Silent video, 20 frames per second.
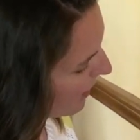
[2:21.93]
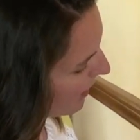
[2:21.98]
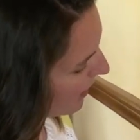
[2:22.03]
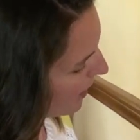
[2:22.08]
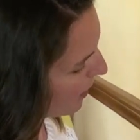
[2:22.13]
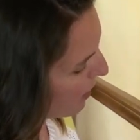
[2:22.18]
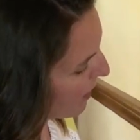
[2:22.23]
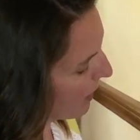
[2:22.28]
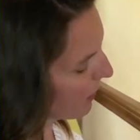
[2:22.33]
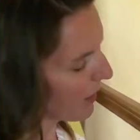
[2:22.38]

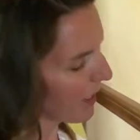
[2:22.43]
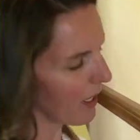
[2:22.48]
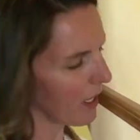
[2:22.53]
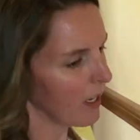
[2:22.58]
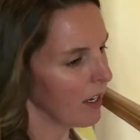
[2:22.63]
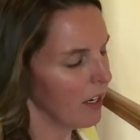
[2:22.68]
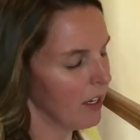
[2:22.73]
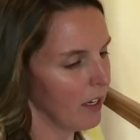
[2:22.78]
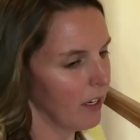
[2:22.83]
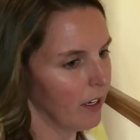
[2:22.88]

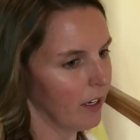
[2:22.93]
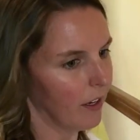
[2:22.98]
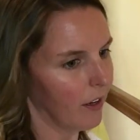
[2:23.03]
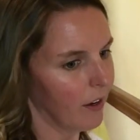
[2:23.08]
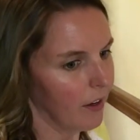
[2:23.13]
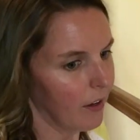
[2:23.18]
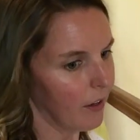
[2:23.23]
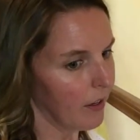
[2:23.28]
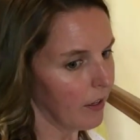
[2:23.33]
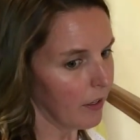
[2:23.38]
typically
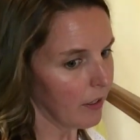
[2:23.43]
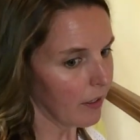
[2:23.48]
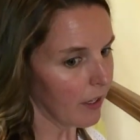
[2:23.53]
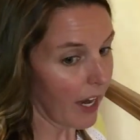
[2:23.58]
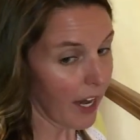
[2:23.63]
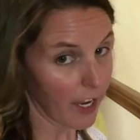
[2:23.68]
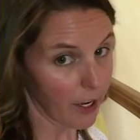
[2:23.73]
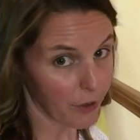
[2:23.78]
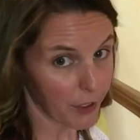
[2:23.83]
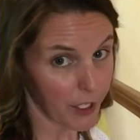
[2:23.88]

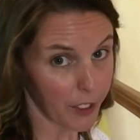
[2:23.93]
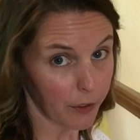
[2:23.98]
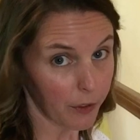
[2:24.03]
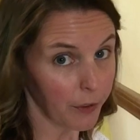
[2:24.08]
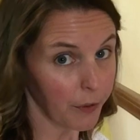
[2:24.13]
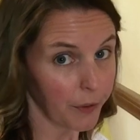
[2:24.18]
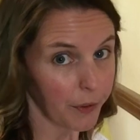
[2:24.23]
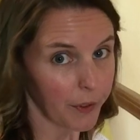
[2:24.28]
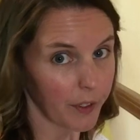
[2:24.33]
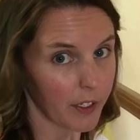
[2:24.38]

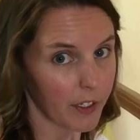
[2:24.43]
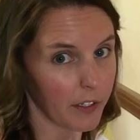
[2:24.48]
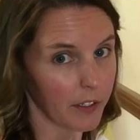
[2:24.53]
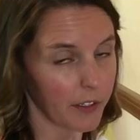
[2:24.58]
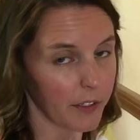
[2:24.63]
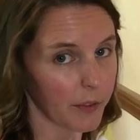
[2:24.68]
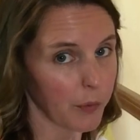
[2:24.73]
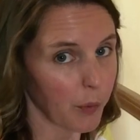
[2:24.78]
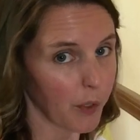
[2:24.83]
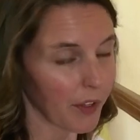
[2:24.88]
Arial
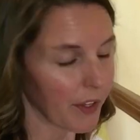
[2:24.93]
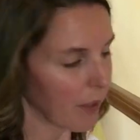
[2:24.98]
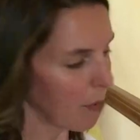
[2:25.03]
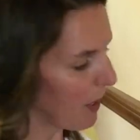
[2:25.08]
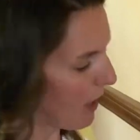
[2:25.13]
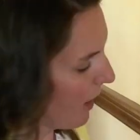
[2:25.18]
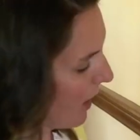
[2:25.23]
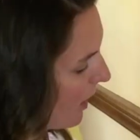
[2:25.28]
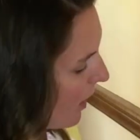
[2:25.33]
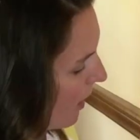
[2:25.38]
is one that
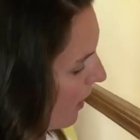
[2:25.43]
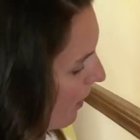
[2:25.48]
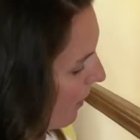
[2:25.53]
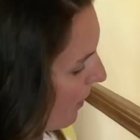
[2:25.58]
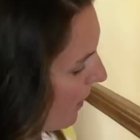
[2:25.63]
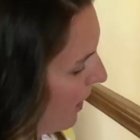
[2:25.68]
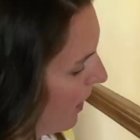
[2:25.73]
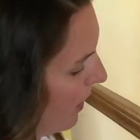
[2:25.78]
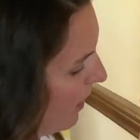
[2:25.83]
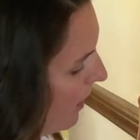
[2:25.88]
we think
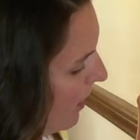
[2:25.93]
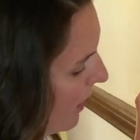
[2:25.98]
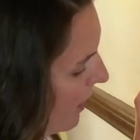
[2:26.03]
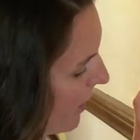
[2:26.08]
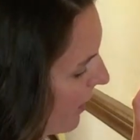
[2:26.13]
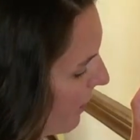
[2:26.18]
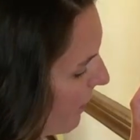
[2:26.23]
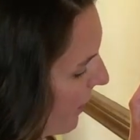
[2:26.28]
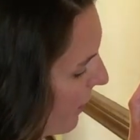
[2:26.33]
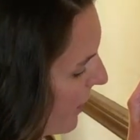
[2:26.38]
of,
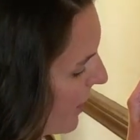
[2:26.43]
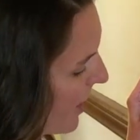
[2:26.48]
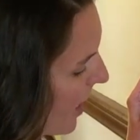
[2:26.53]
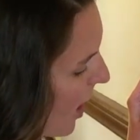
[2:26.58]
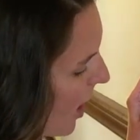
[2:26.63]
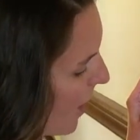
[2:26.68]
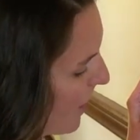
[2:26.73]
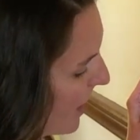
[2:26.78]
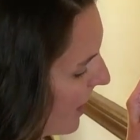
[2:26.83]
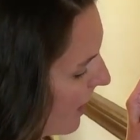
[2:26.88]
is a very
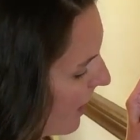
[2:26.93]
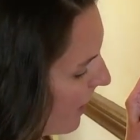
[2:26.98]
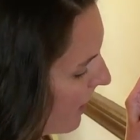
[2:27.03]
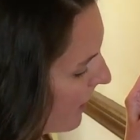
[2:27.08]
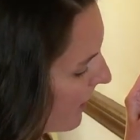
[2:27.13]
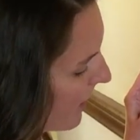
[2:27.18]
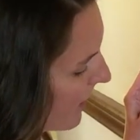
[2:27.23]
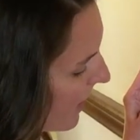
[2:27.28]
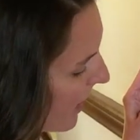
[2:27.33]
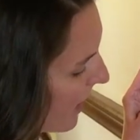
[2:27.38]
common
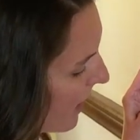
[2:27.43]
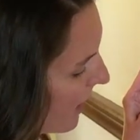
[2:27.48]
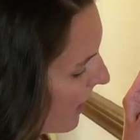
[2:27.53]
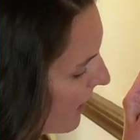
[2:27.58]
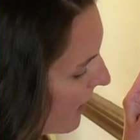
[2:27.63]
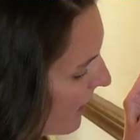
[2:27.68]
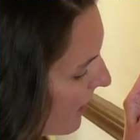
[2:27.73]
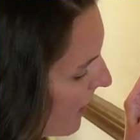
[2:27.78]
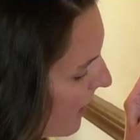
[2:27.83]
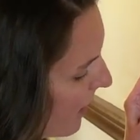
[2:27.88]

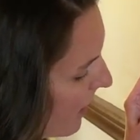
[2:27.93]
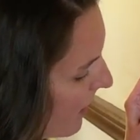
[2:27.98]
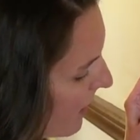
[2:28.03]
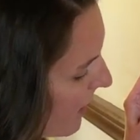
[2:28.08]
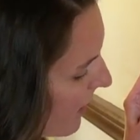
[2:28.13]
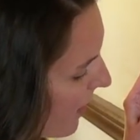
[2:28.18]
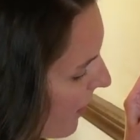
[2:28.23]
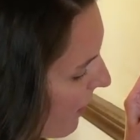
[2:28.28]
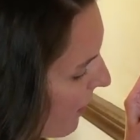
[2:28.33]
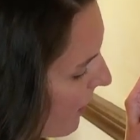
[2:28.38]
sans
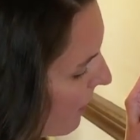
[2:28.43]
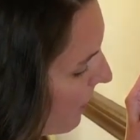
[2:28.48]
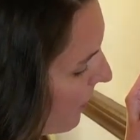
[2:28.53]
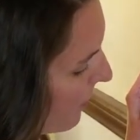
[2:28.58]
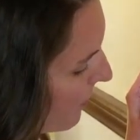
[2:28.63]
serif